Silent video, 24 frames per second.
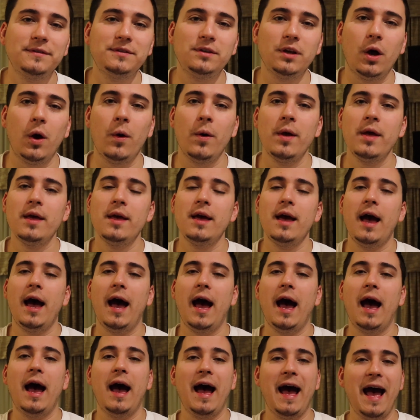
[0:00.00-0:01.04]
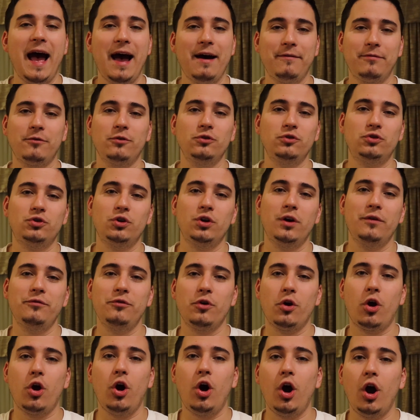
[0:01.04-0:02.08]
So have control of
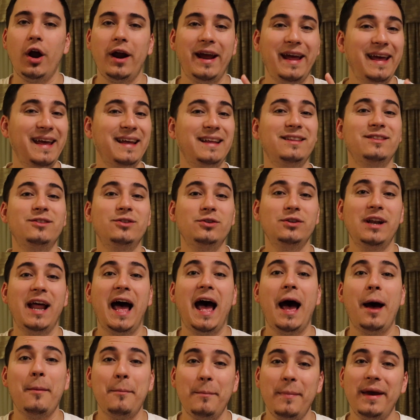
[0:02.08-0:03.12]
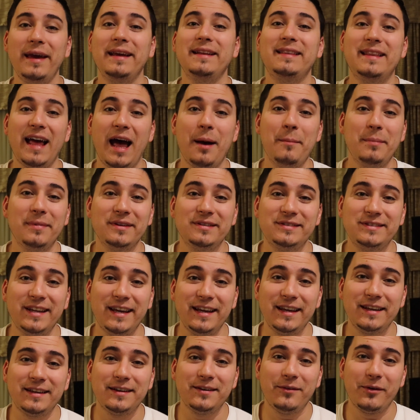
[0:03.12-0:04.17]
your car and do not make that
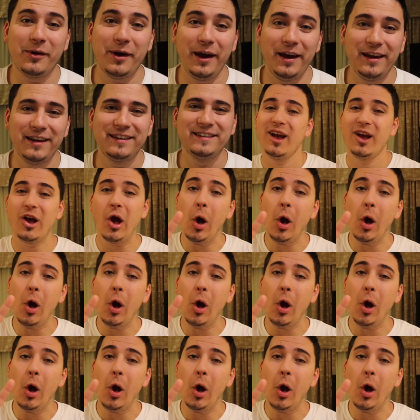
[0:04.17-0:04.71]
mistake, okay?